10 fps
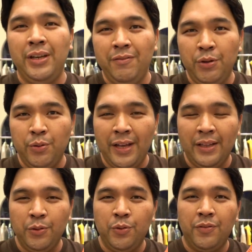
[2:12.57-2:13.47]
to give you
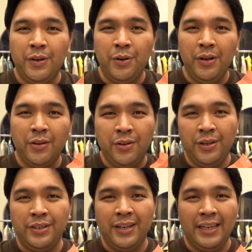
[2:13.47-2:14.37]
that overall
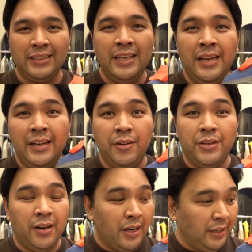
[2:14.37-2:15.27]
contrast. Now,
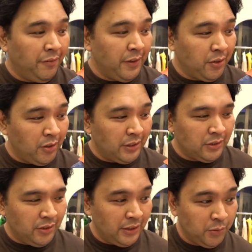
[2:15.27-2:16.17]
there are different
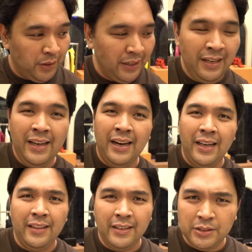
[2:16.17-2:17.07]
colors to this one.
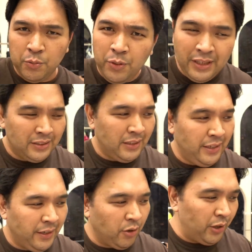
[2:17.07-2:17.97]
There's one
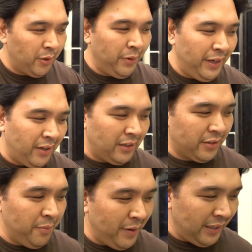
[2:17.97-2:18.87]
color we hear
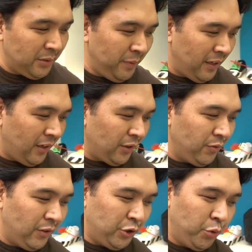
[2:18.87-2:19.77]
that reminds me a
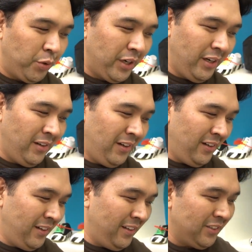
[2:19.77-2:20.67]
lot of the Joker.
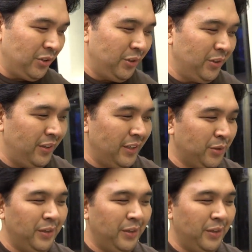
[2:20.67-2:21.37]
So this